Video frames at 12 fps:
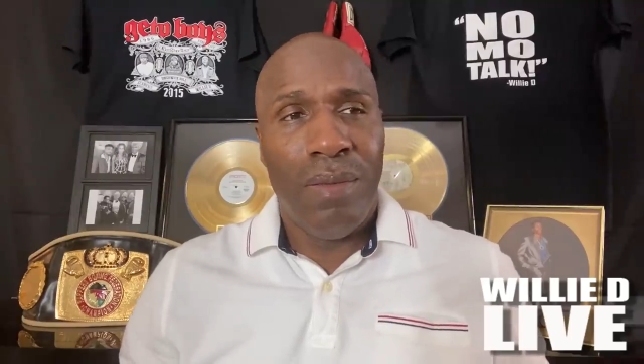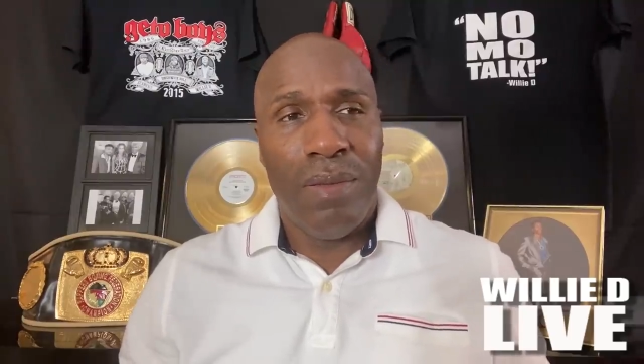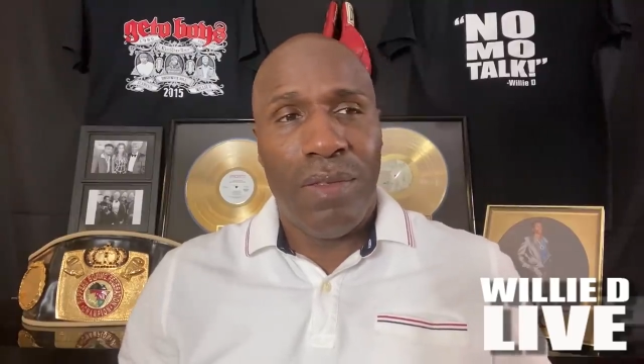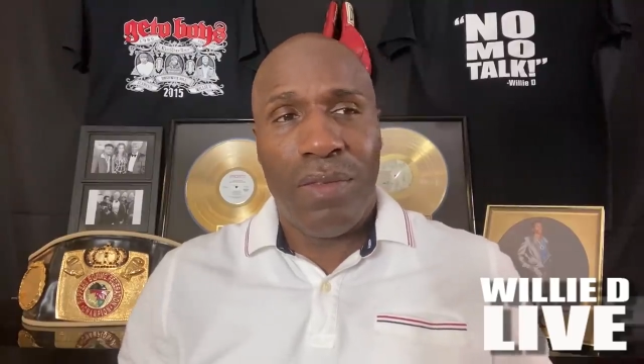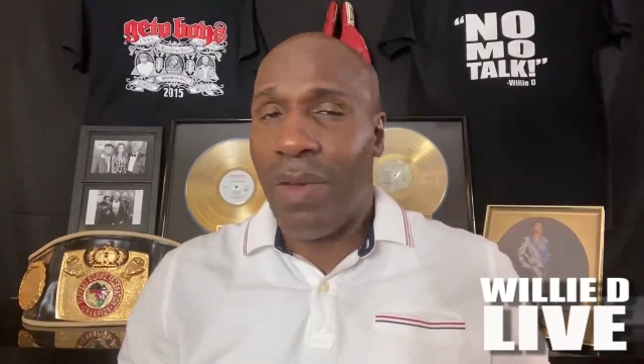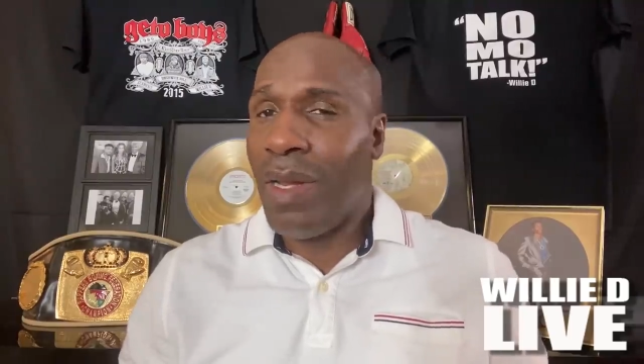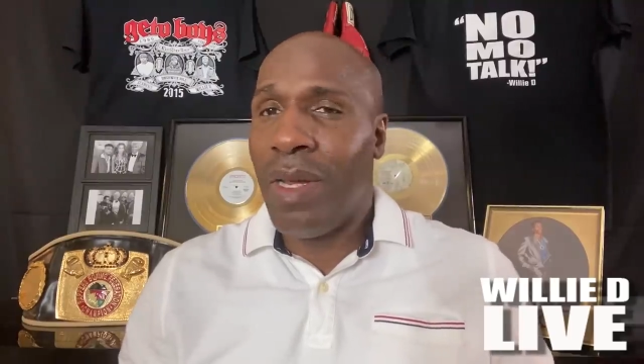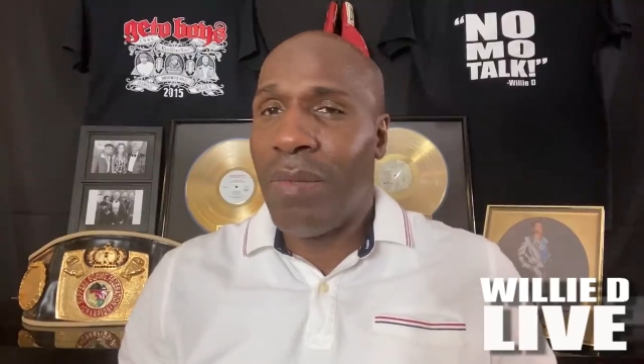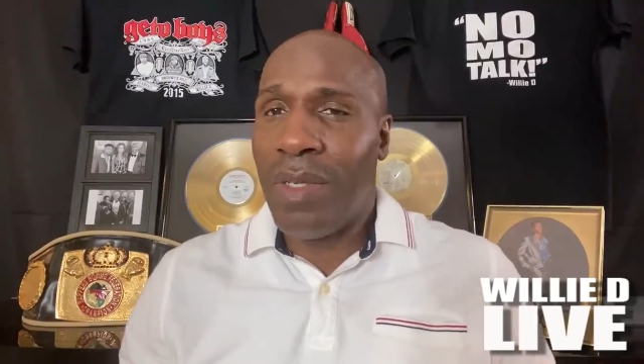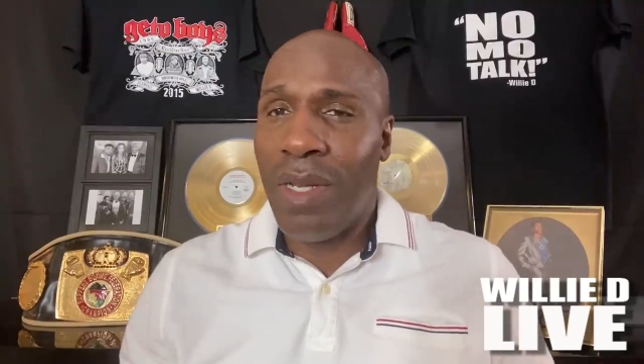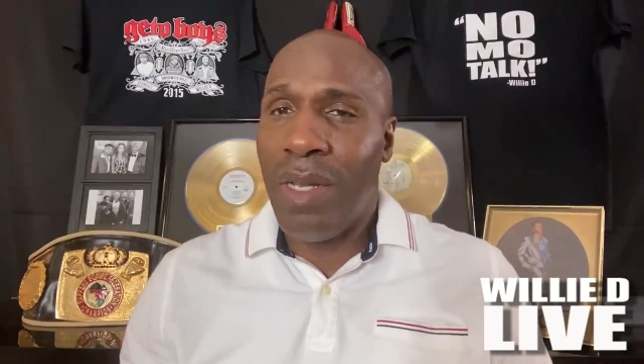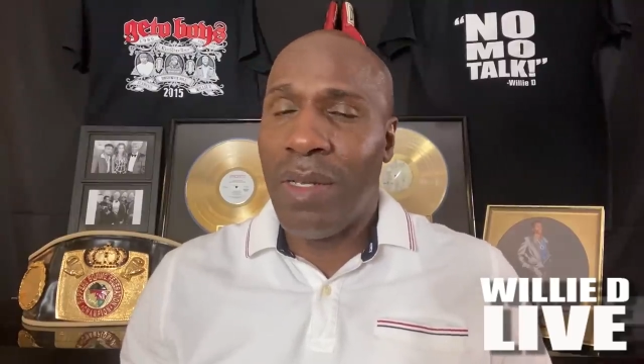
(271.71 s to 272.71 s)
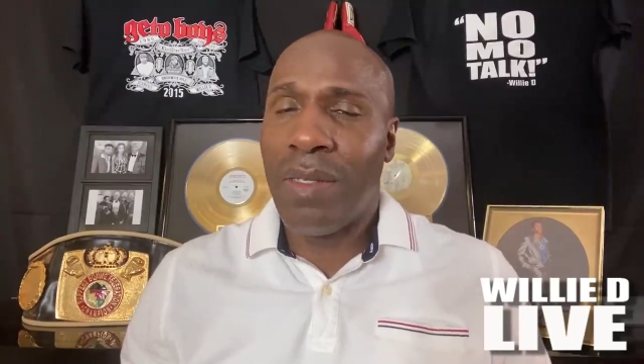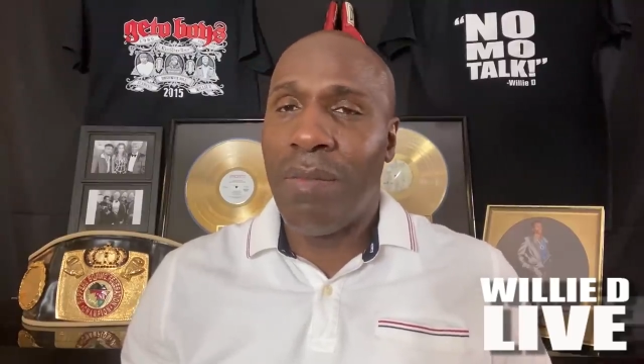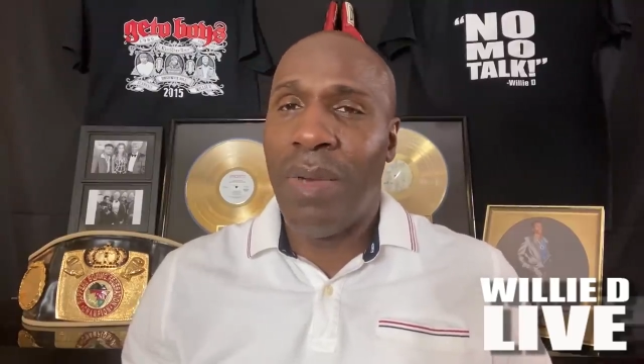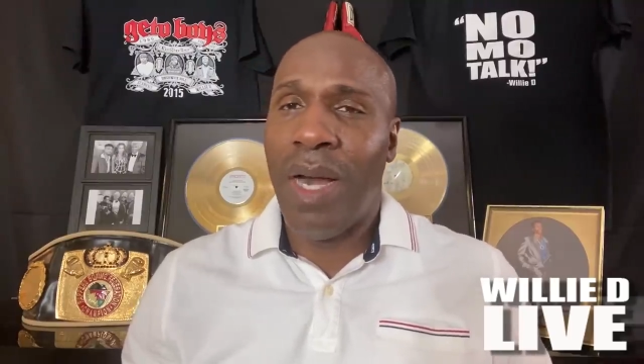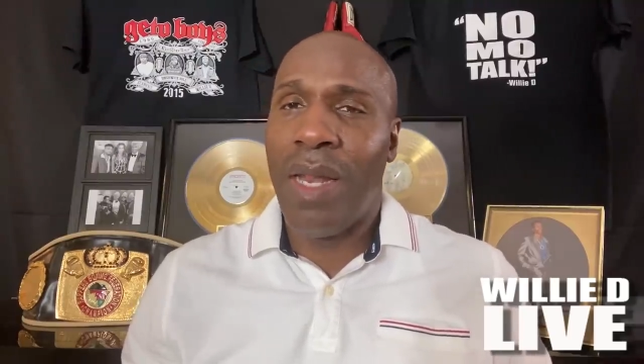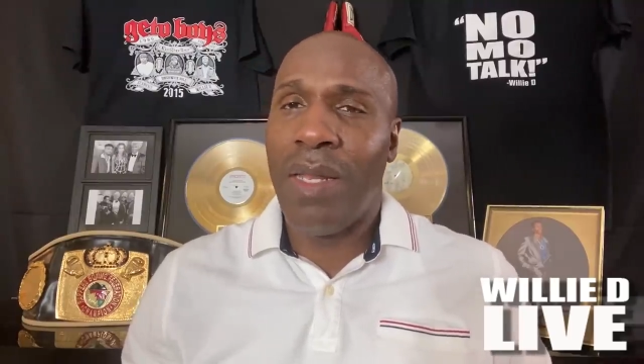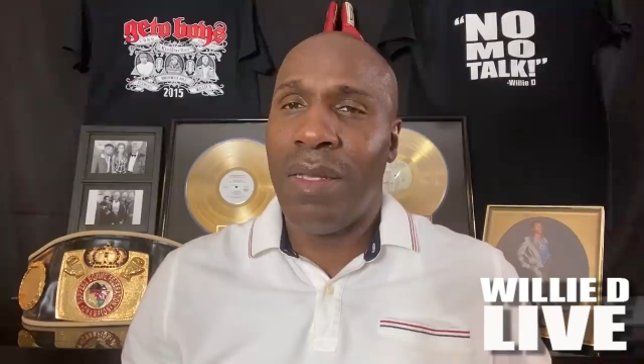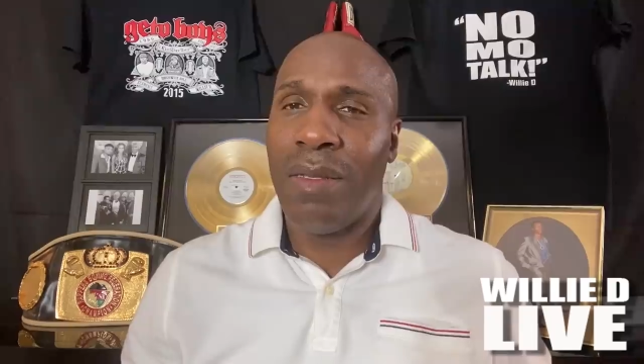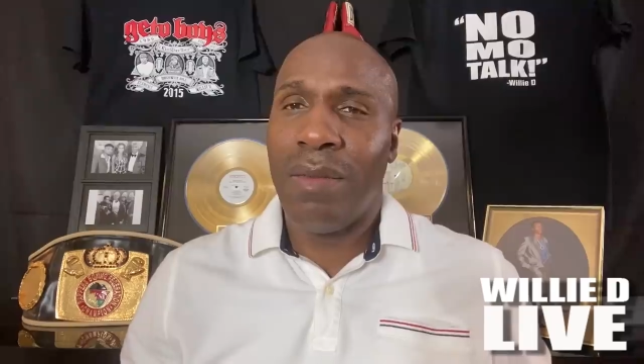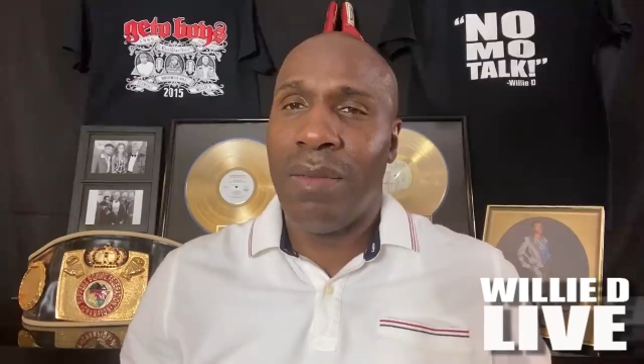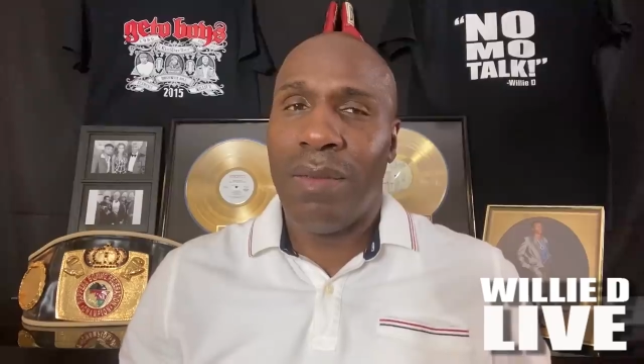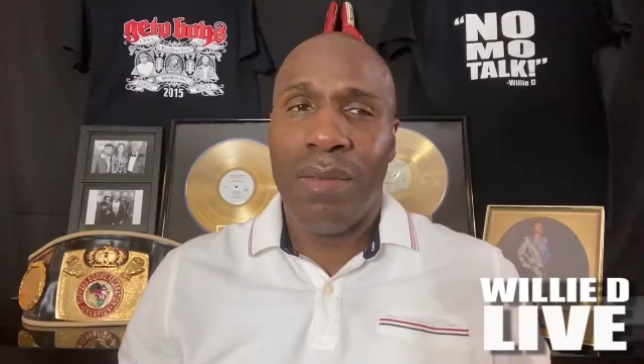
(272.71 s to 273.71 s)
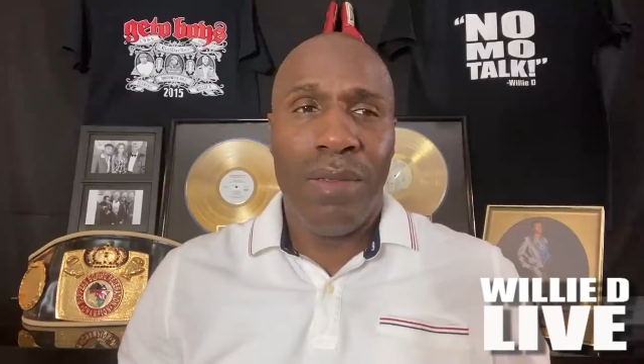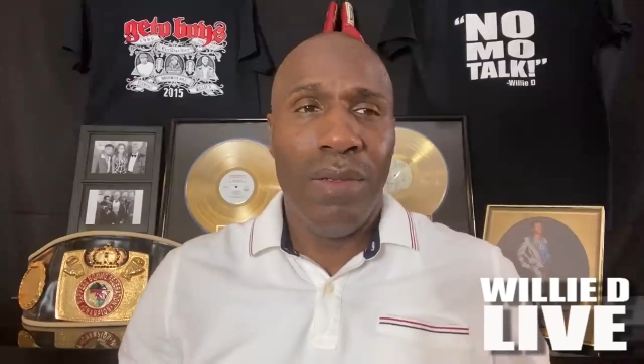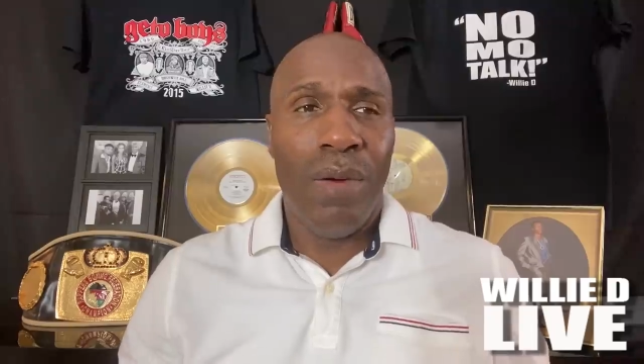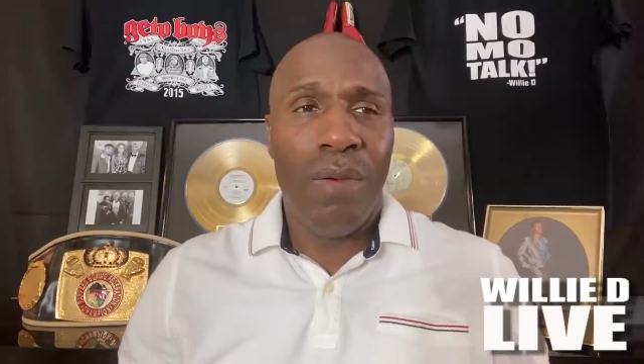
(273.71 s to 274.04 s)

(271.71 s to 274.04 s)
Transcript: straight up tell somebody you